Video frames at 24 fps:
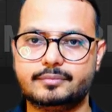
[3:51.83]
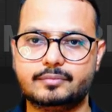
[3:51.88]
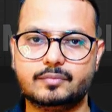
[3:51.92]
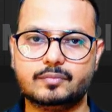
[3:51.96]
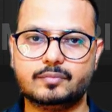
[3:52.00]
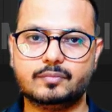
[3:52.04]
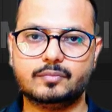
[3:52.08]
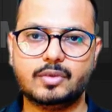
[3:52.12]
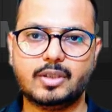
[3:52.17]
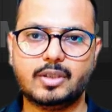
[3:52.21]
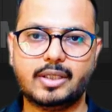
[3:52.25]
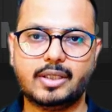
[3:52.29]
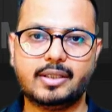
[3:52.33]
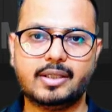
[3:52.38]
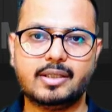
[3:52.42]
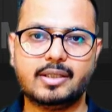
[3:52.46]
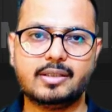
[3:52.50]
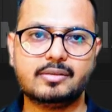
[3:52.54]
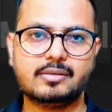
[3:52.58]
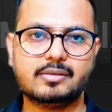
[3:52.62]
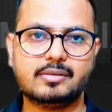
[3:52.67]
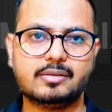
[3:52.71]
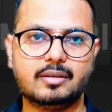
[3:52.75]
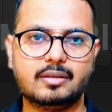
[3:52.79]
So I
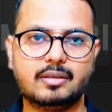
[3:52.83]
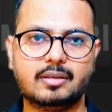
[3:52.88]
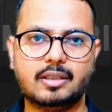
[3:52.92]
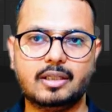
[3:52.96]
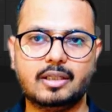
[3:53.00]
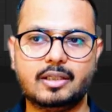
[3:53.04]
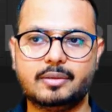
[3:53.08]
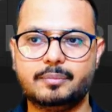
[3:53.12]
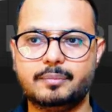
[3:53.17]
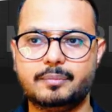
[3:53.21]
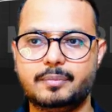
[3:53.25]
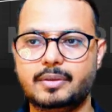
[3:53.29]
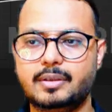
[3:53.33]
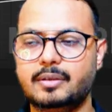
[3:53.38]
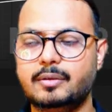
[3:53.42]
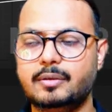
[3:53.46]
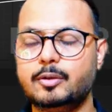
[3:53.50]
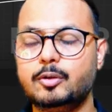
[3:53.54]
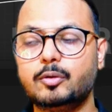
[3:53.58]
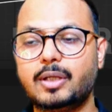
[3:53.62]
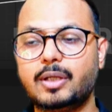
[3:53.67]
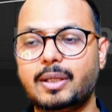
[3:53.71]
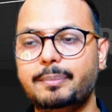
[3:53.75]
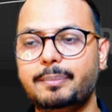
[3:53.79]
guess you
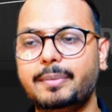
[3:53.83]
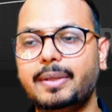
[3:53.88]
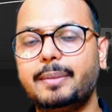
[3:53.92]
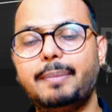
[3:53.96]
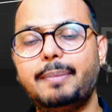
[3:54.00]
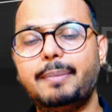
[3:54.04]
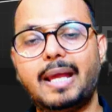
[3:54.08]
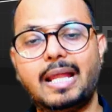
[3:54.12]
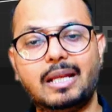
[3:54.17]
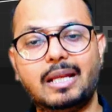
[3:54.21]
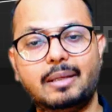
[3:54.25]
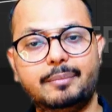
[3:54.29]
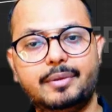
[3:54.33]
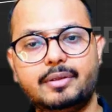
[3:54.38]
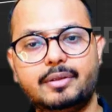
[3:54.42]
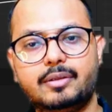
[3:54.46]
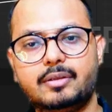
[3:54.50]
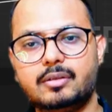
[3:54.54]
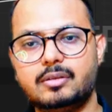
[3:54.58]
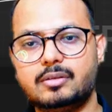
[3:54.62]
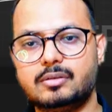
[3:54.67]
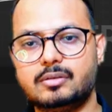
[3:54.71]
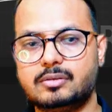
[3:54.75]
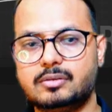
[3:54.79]
can make
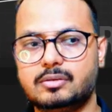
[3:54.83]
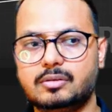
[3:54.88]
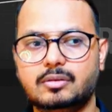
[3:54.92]
parameters